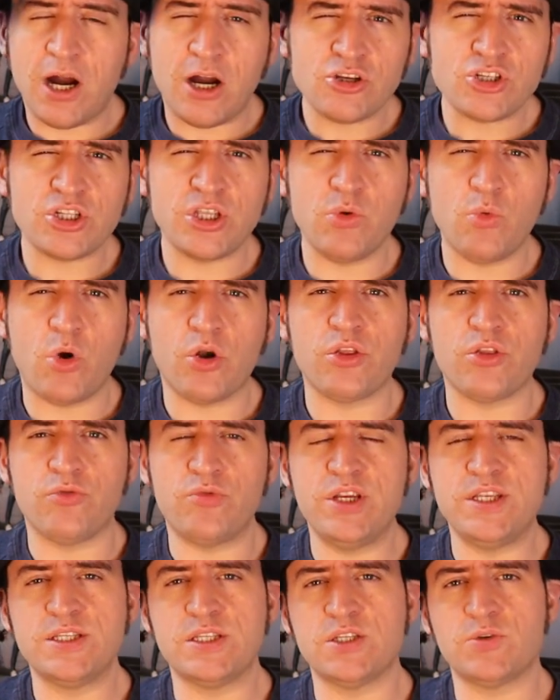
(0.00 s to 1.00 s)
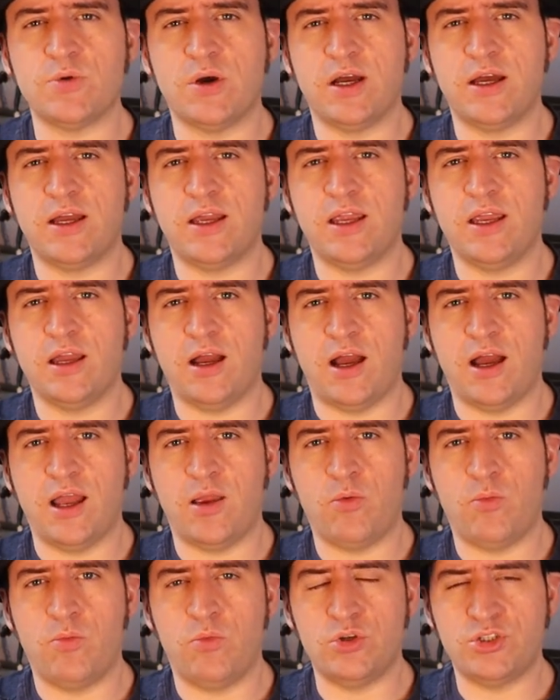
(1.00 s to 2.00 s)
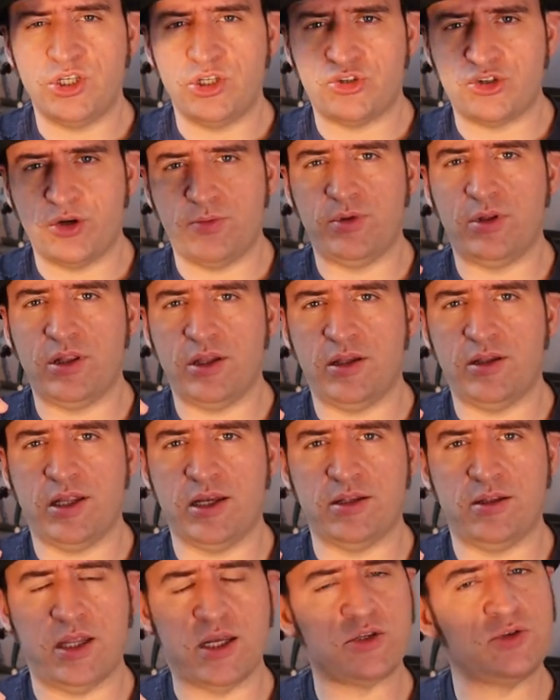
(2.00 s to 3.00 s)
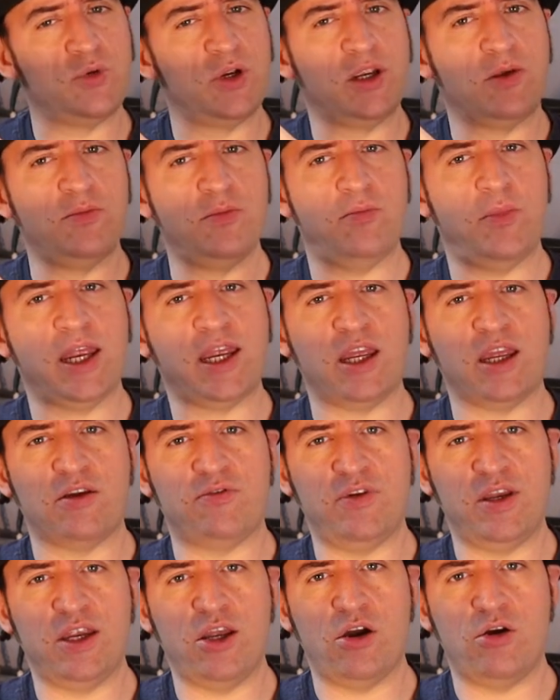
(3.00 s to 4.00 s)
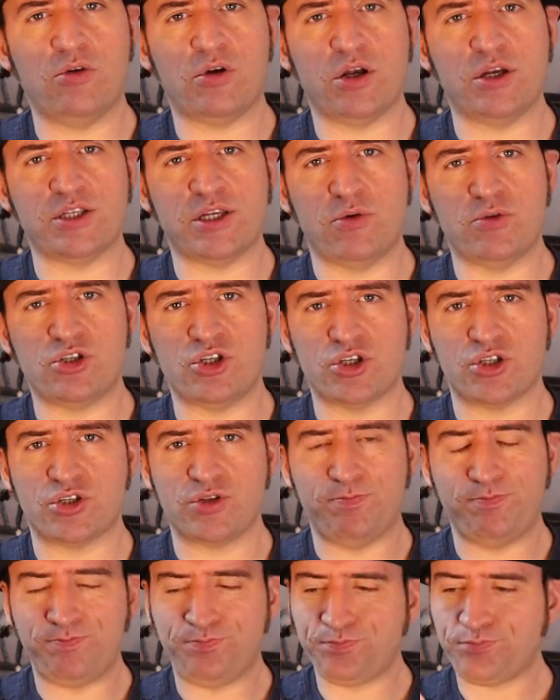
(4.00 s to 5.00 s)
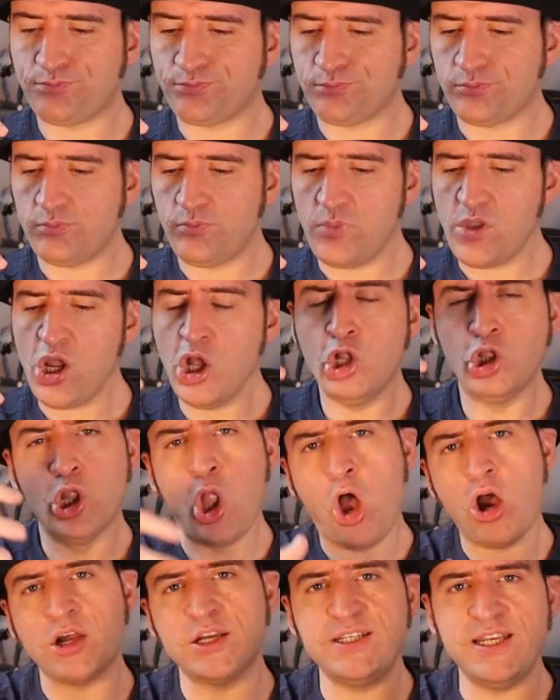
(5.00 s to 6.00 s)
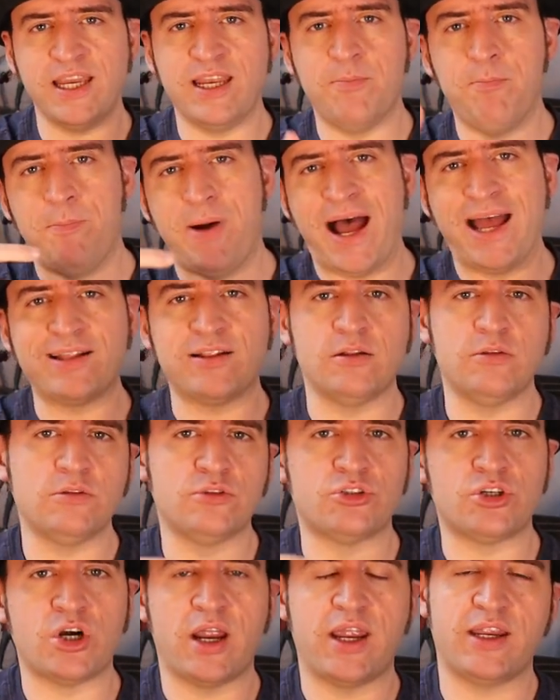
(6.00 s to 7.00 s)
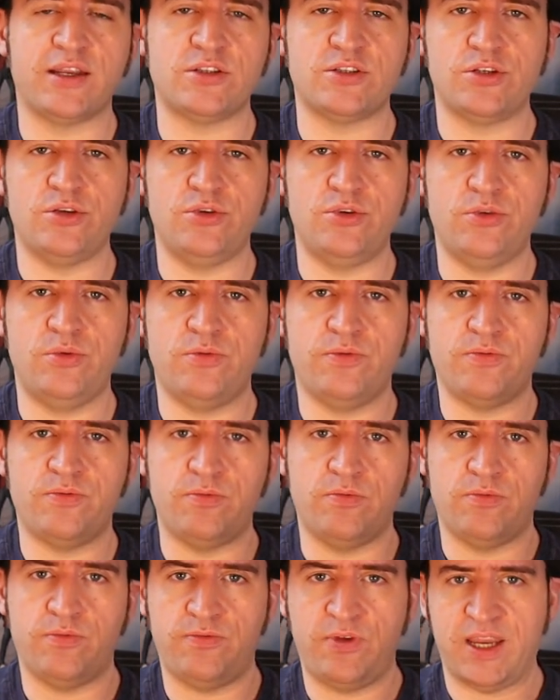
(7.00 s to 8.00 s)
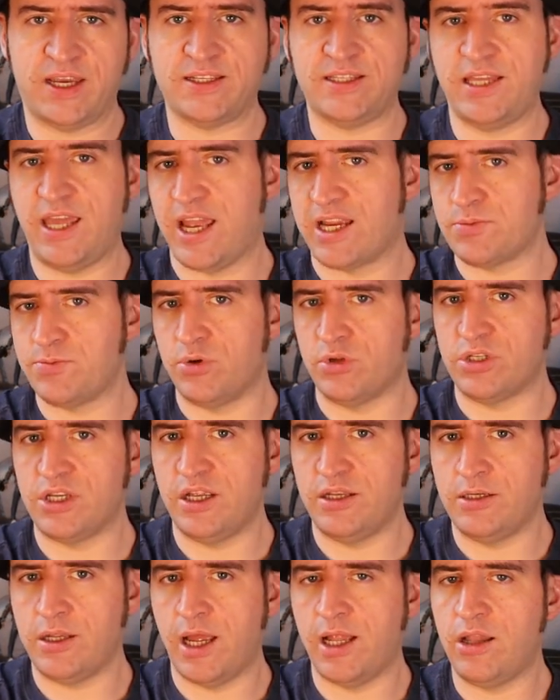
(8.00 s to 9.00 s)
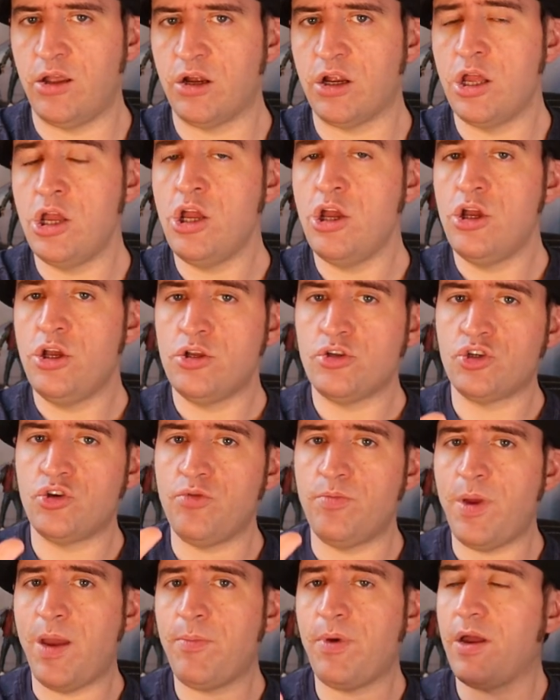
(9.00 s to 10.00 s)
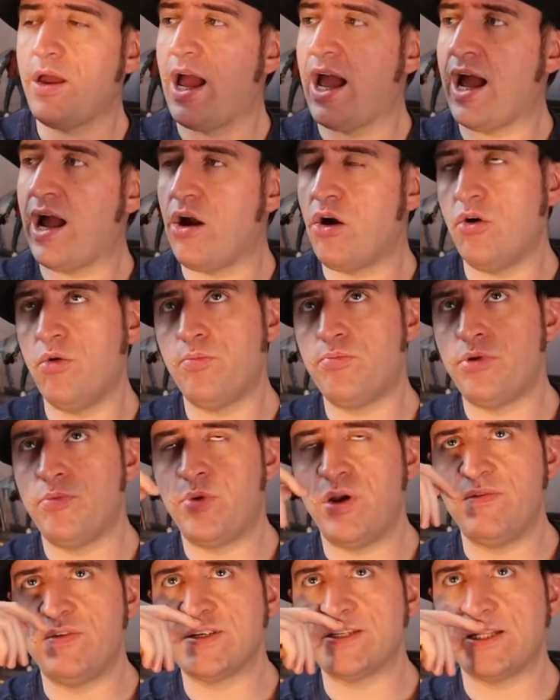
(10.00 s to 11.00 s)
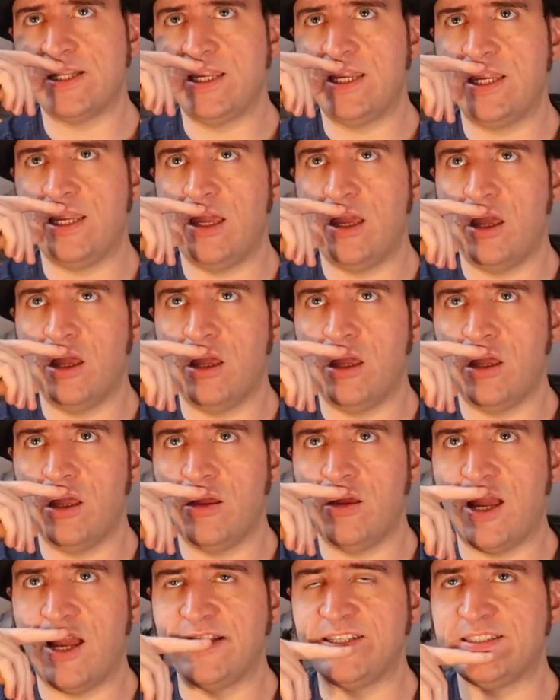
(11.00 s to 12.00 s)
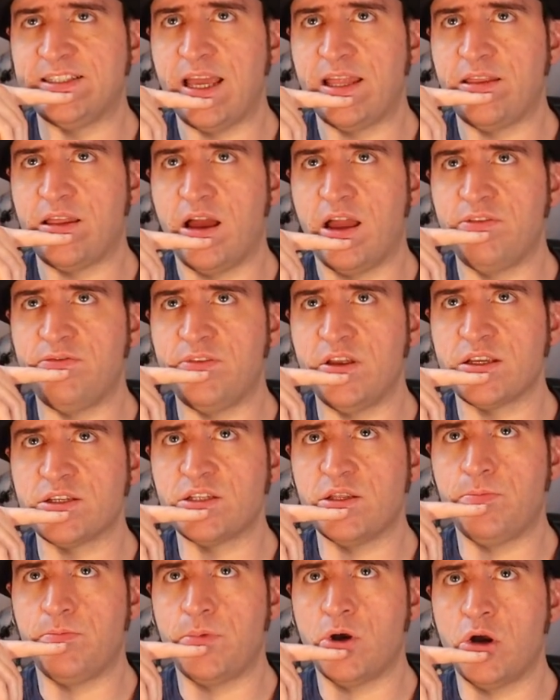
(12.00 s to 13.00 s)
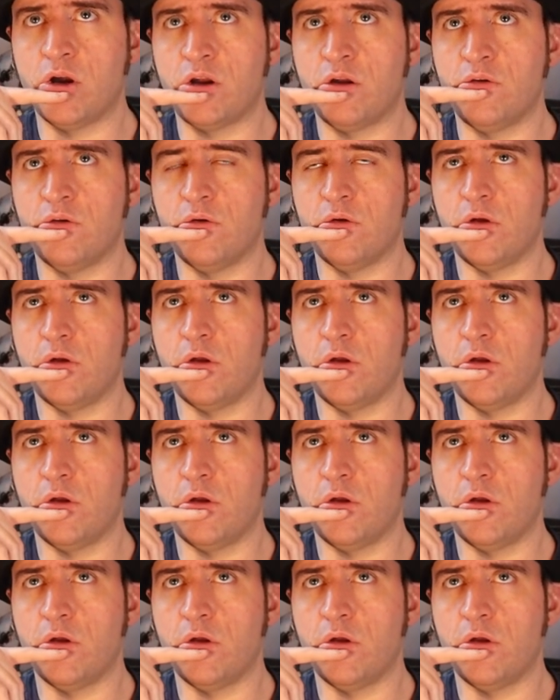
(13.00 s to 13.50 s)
partially one of the reasons why I was in trouble last week making a video, because I was just locked in a battle trying to fix the export dialog. So you remember how previously I said that I fixed the bug